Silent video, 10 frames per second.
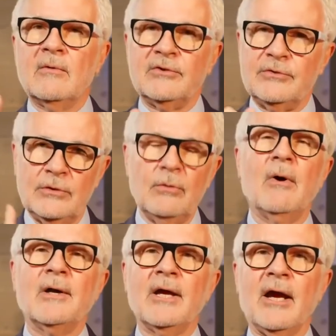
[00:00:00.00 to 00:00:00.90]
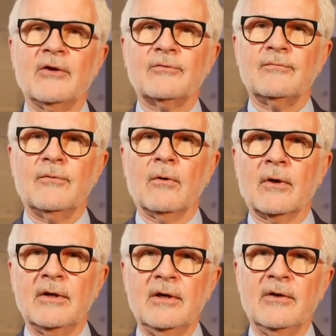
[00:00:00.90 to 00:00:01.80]
What you want to ask
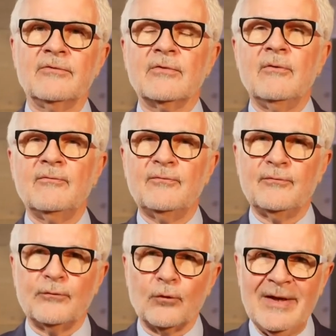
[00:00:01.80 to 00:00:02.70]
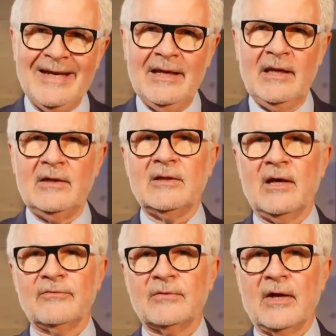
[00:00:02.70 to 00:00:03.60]
for is free
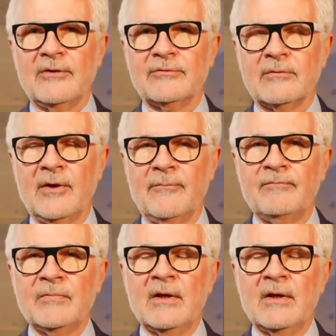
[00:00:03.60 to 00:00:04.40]
testosterone.